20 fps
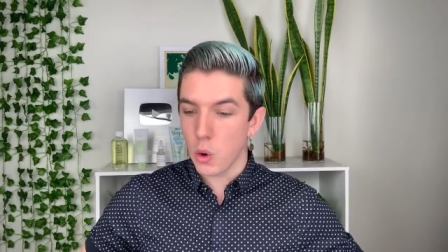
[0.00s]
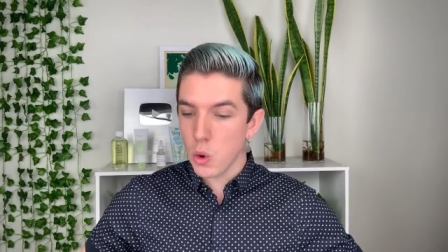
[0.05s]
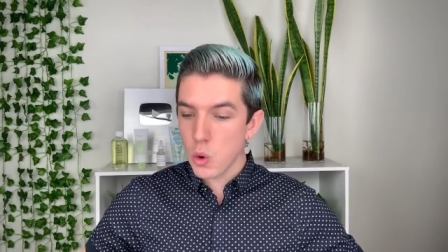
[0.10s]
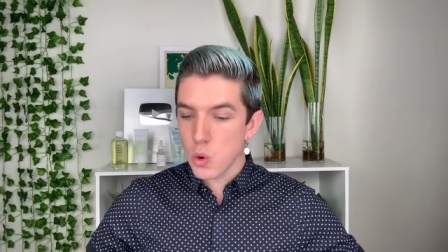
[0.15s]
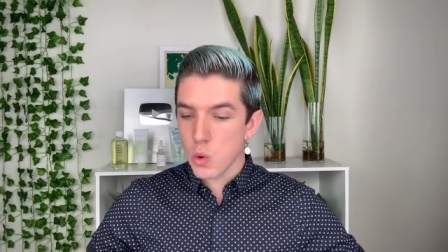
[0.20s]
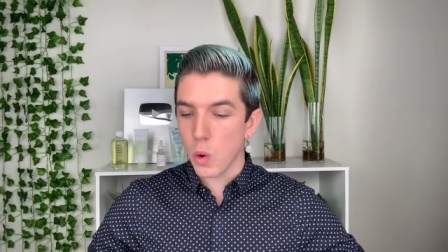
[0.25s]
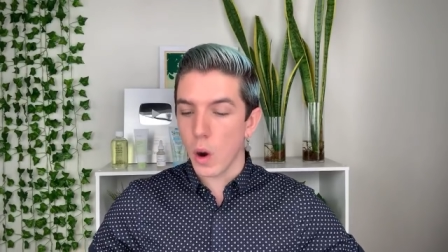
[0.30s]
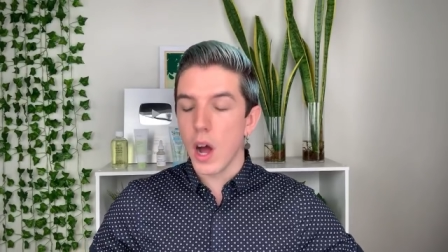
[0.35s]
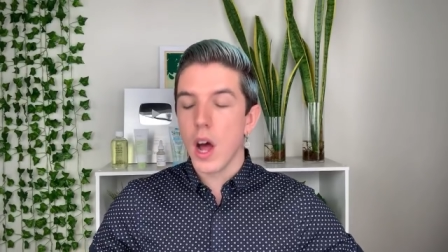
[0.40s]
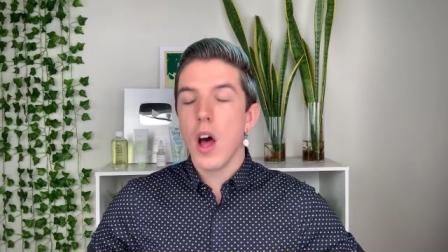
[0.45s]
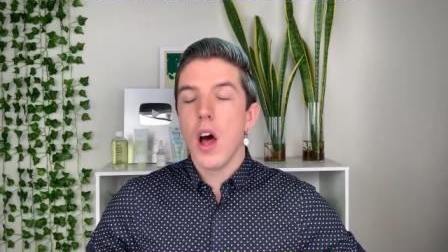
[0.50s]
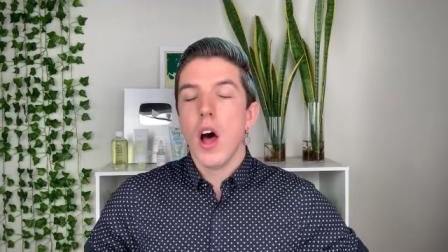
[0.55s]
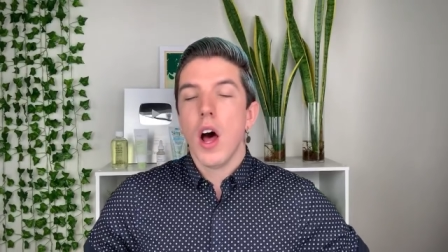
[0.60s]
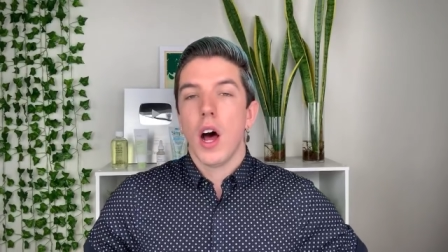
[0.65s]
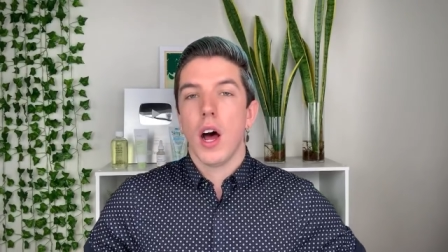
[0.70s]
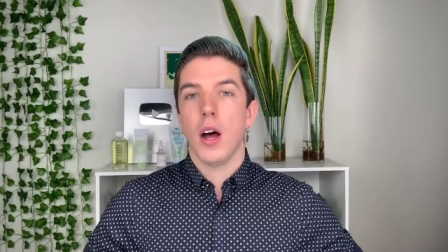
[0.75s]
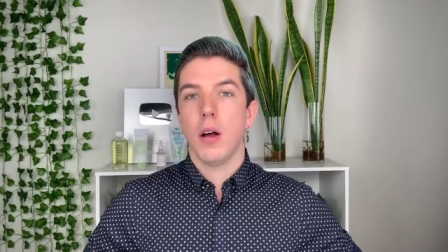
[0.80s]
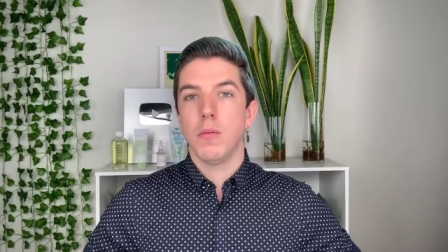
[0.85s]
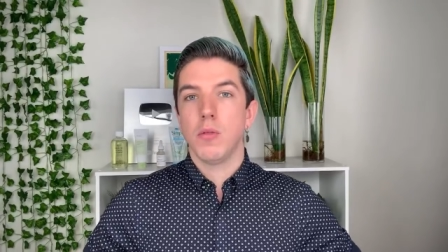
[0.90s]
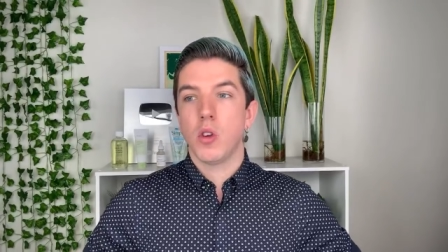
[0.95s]
Ooh,
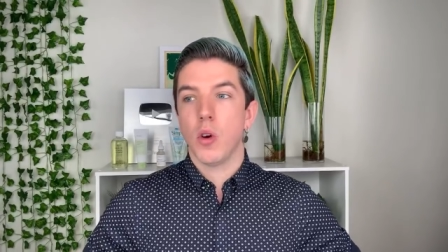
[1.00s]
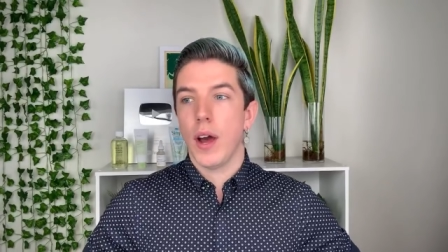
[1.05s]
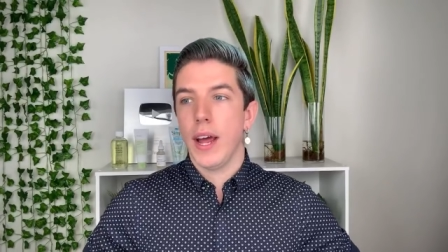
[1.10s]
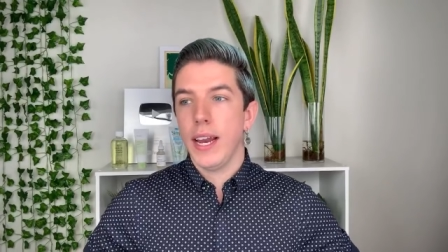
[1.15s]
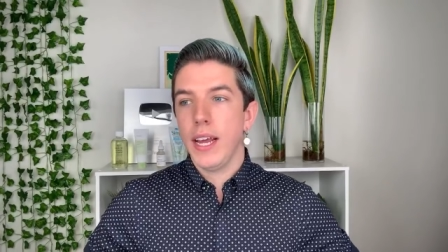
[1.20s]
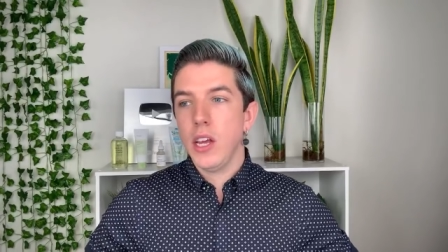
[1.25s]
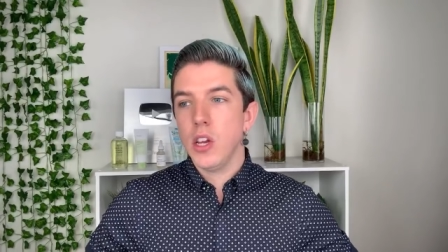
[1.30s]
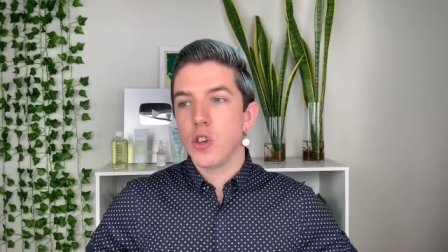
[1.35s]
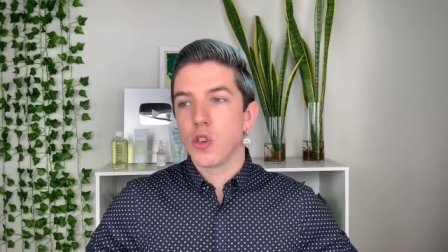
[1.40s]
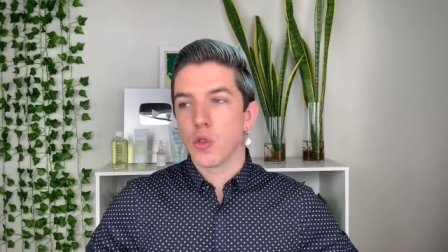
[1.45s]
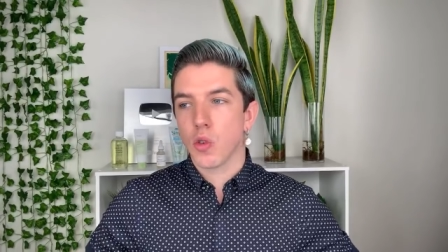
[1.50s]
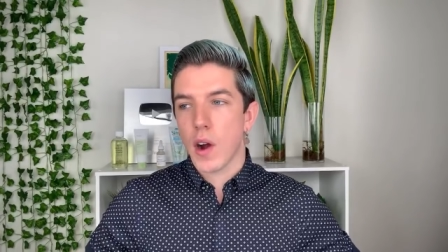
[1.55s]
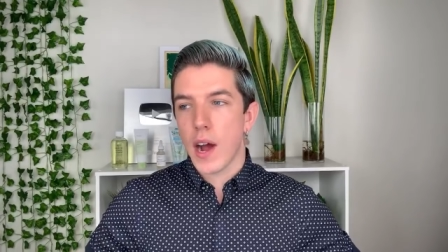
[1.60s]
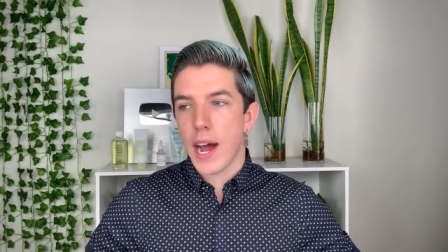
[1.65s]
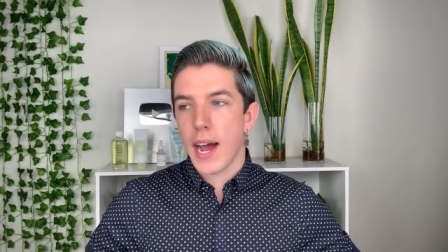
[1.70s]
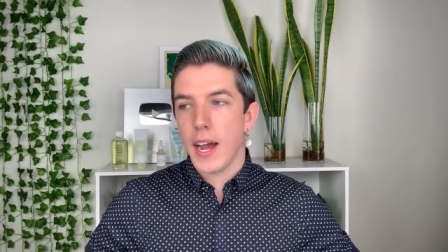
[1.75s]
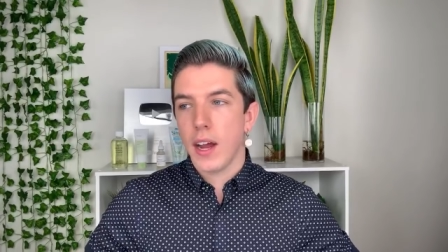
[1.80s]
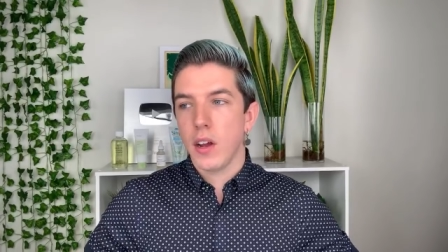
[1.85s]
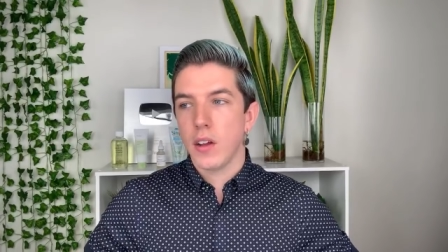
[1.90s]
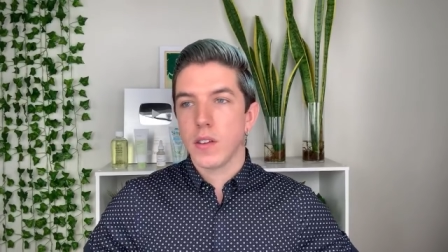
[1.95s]
um, so any
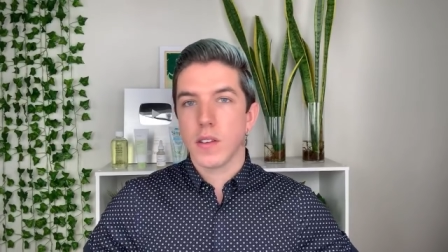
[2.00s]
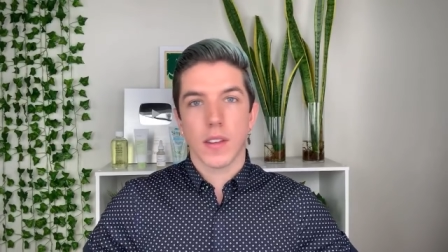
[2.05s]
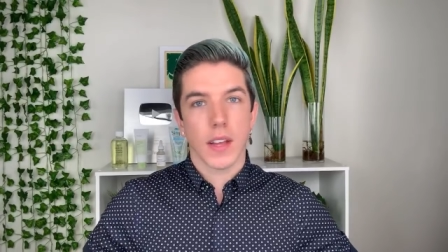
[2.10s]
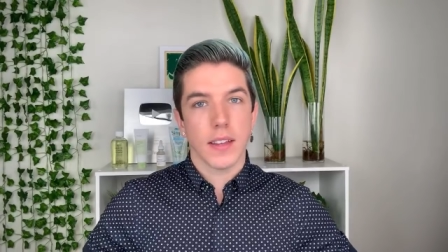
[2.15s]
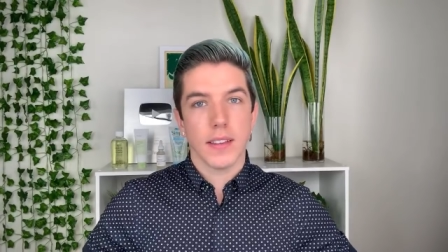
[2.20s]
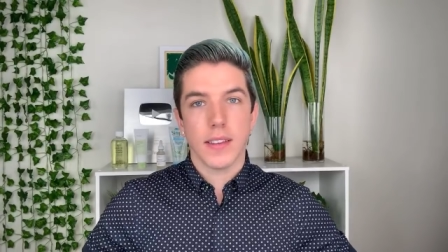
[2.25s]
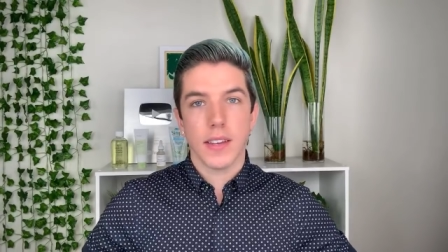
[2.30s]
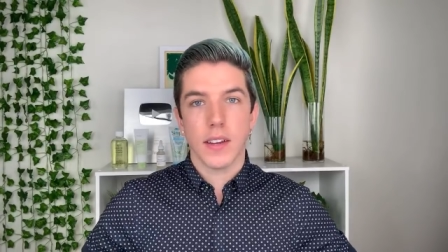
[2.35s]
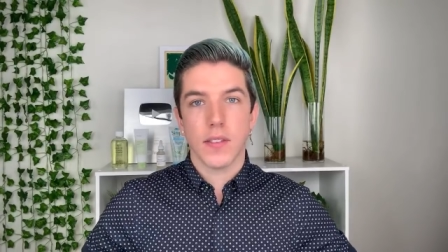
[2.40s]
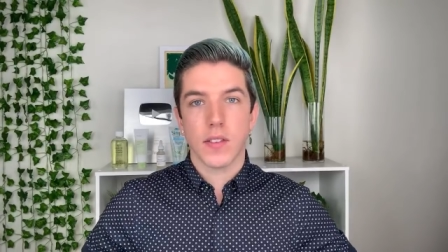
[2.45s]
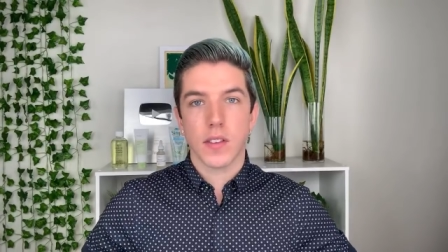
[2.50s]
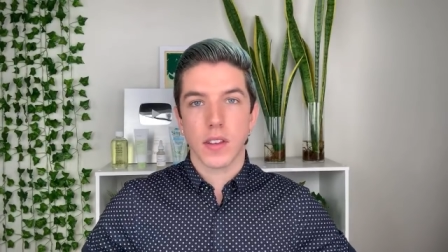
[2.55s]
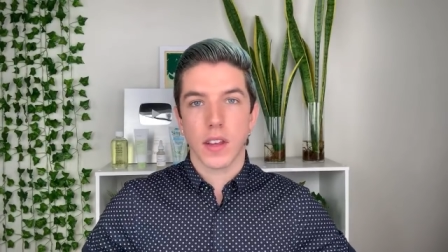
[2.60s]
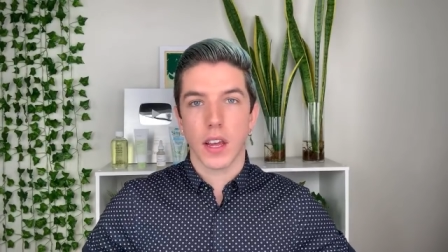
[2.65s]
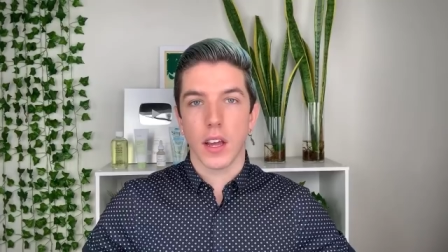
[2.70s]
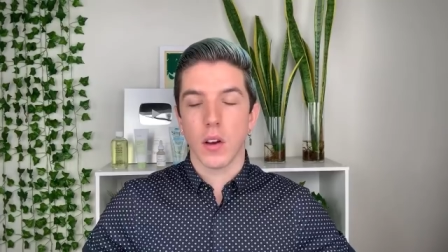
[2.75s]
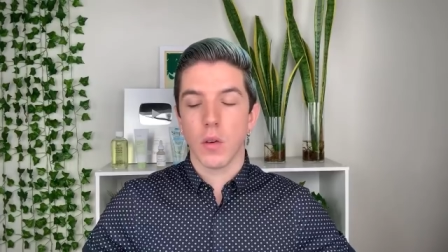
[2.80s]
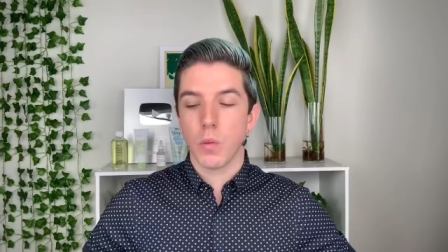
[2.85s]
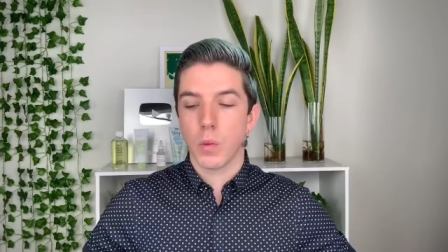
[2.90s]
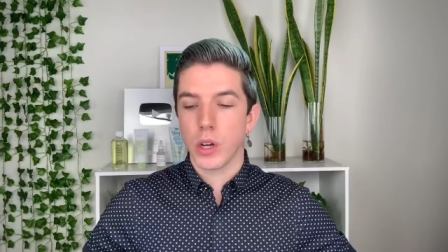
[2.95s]
dry, sensitive skin,